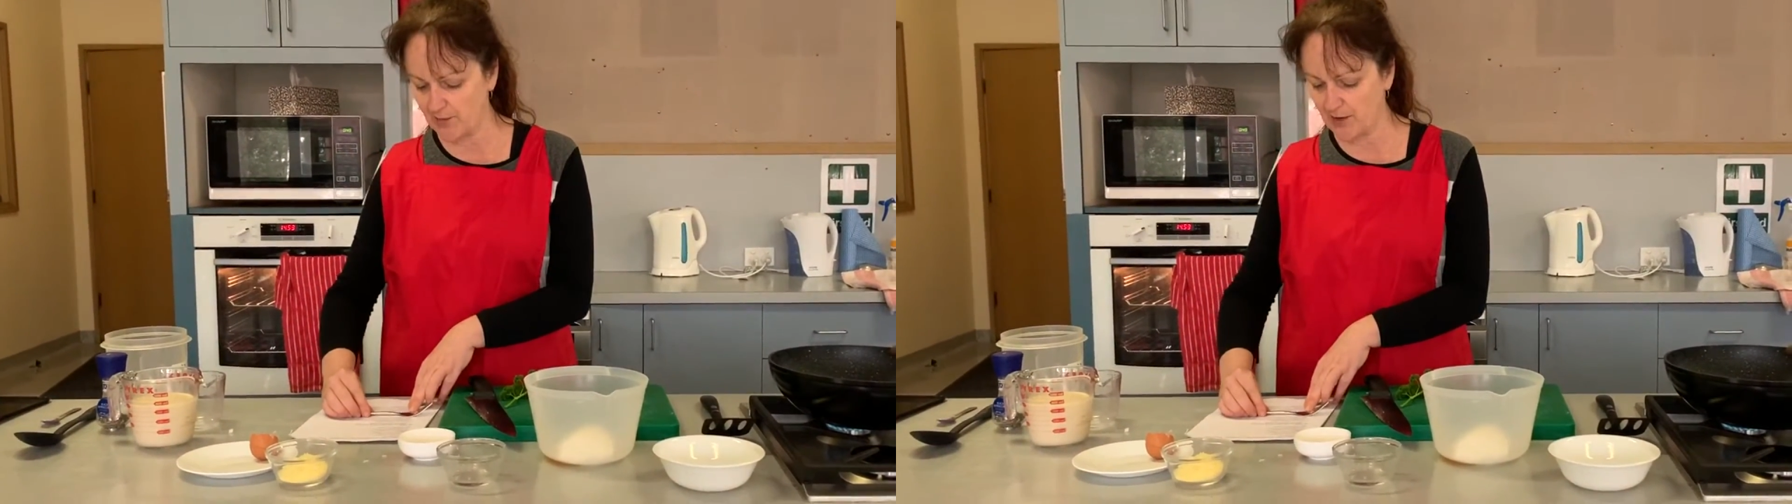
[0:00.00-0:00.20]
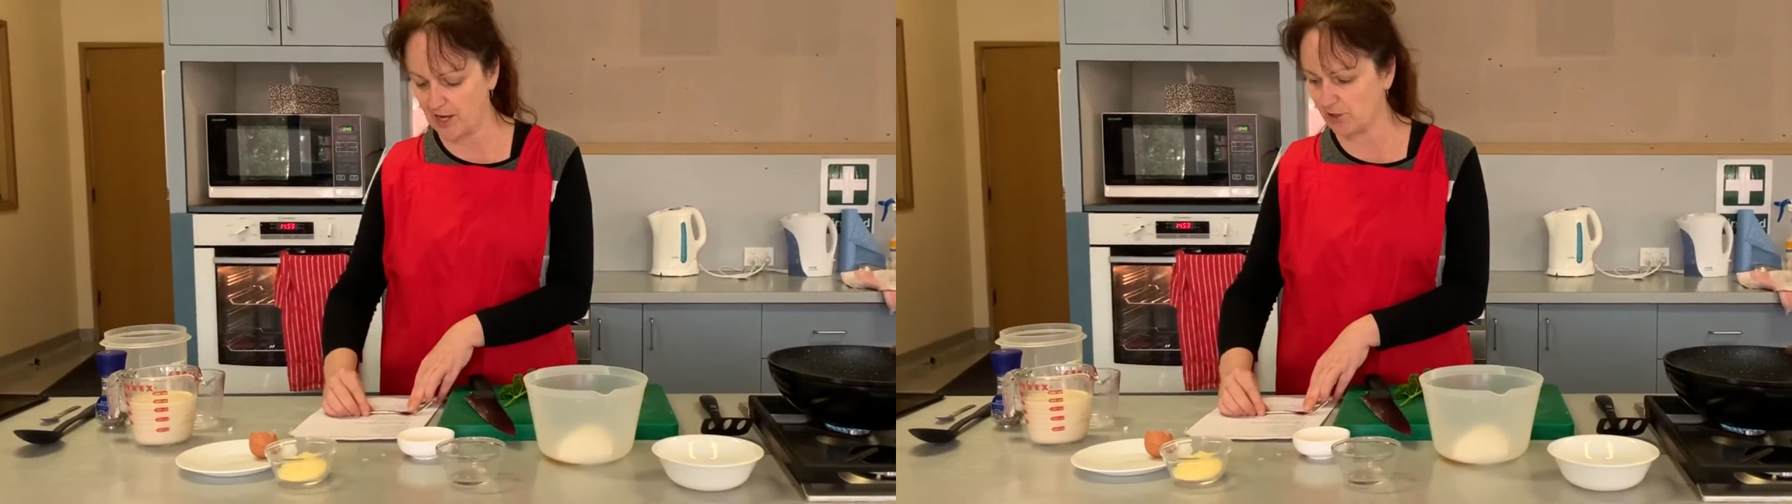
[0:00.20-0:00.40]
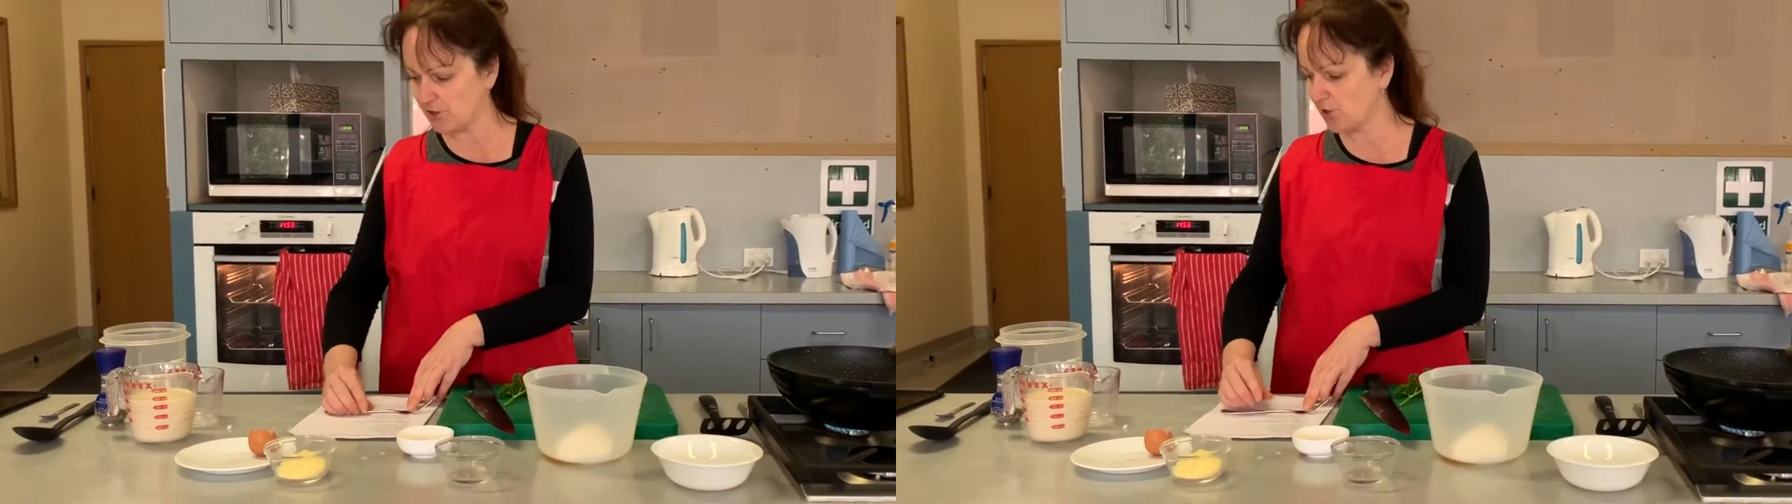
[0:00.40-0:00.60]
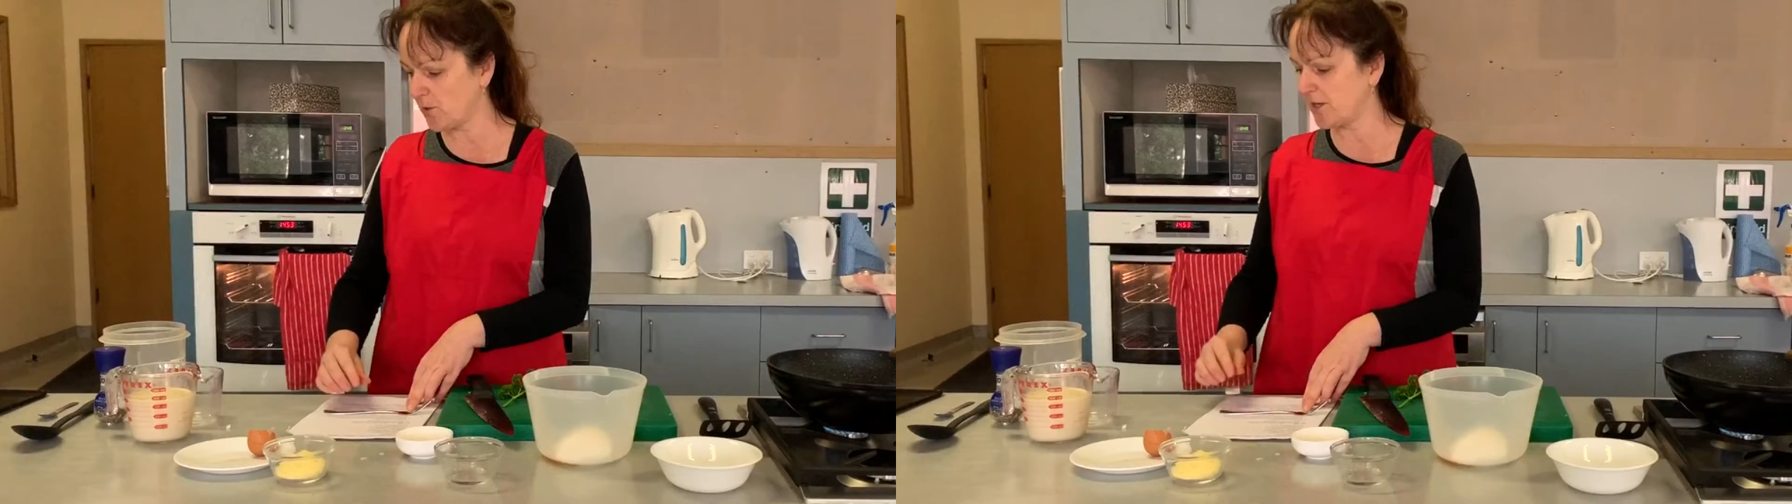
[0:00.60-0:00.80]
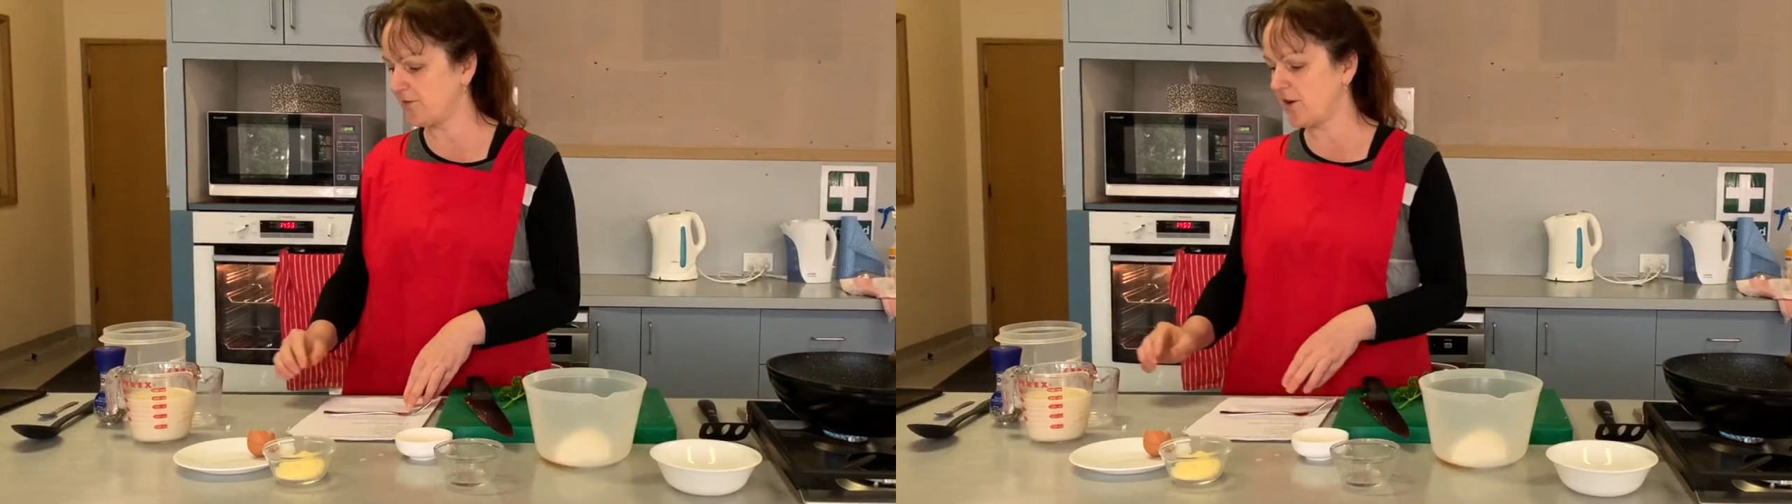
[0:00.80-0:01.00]

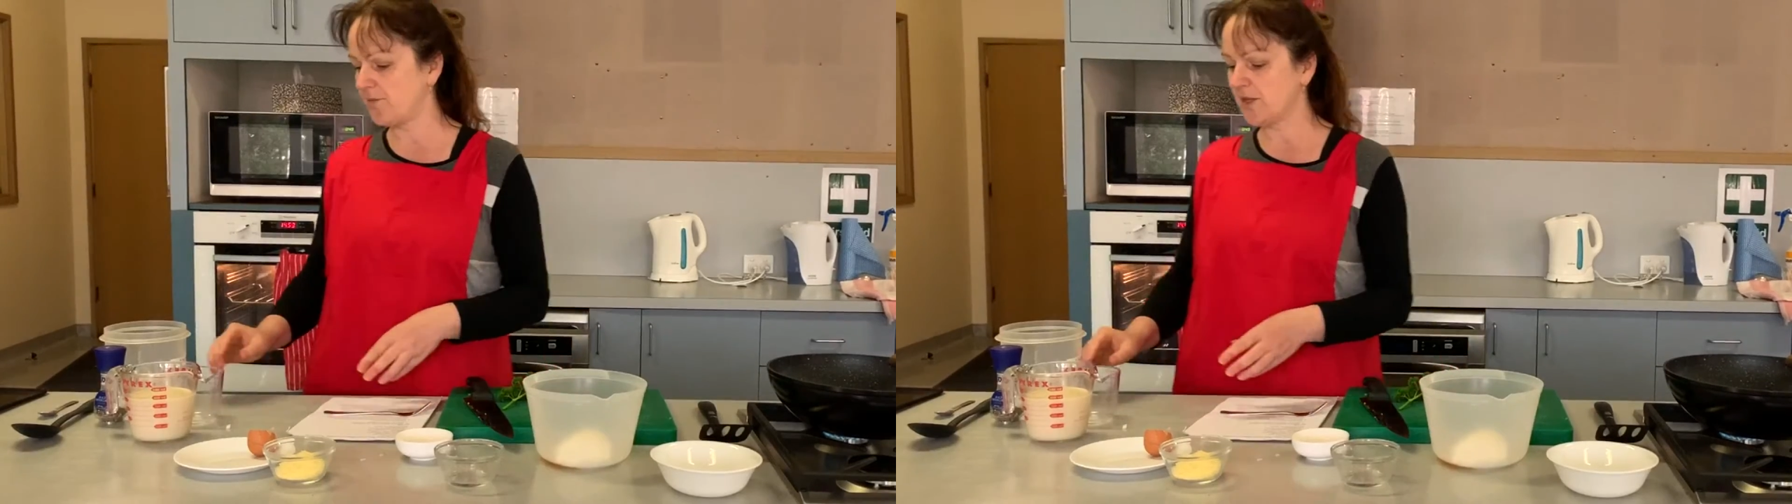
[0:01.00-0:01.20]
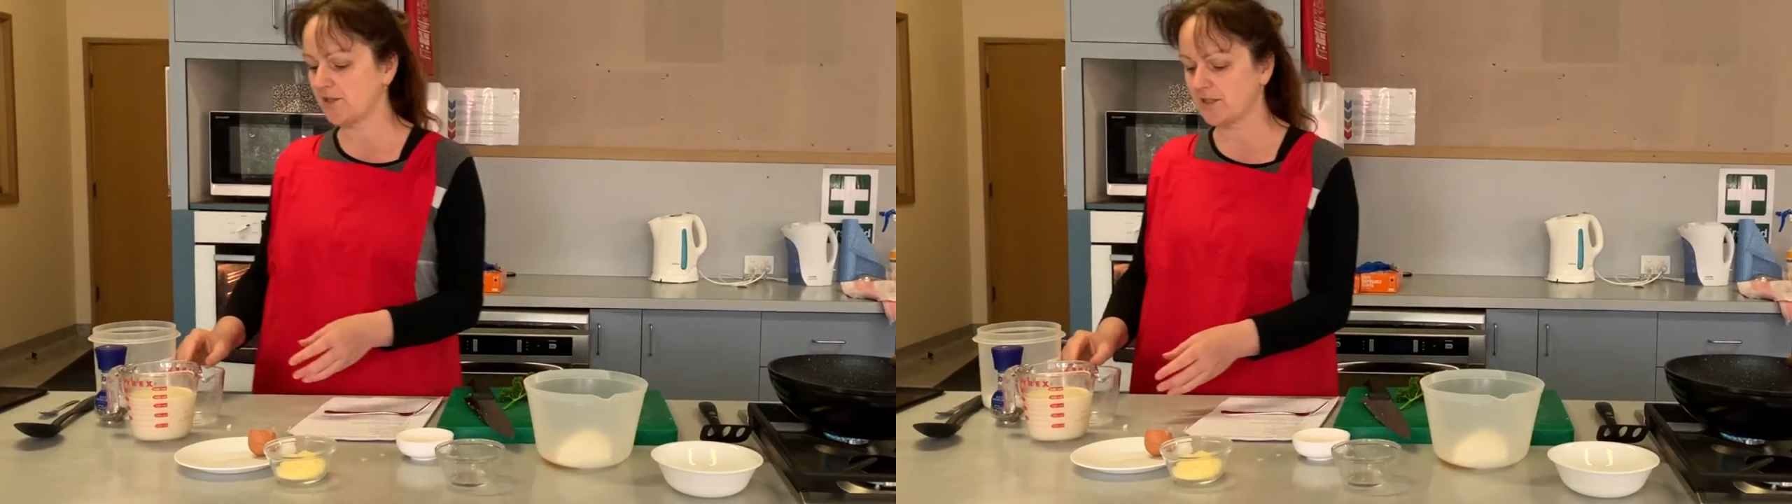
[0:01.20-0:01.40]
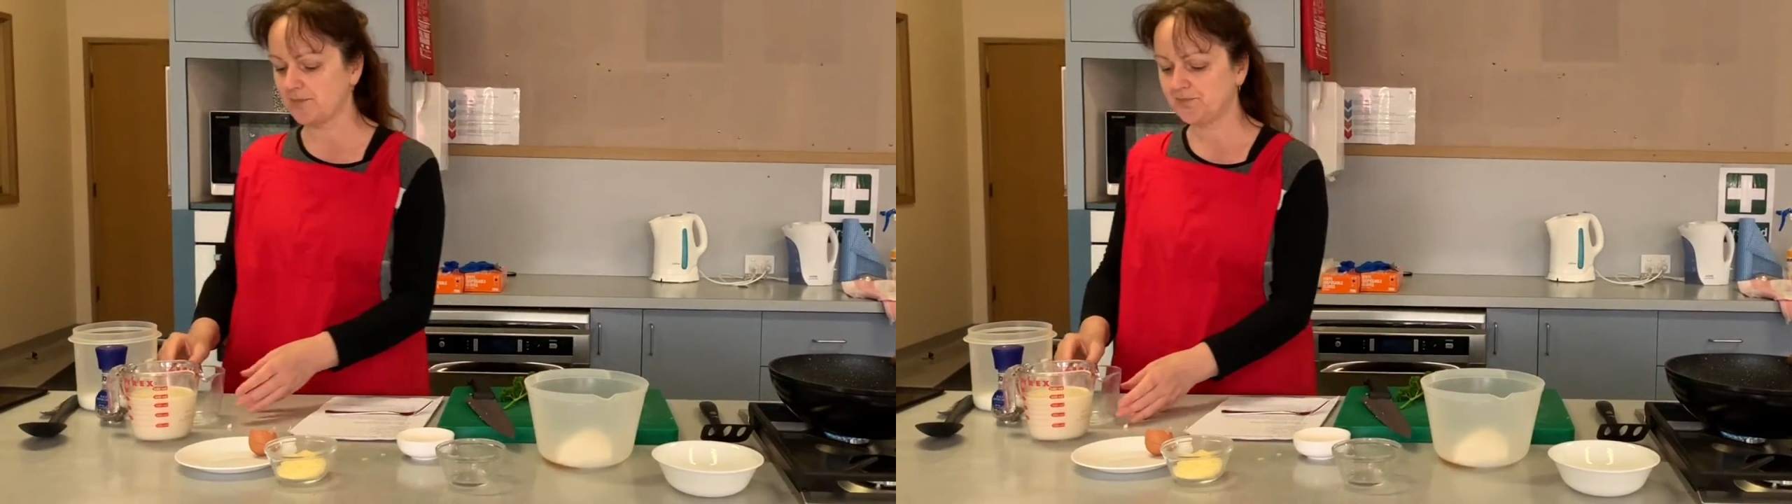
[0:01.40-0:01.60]
125 mils.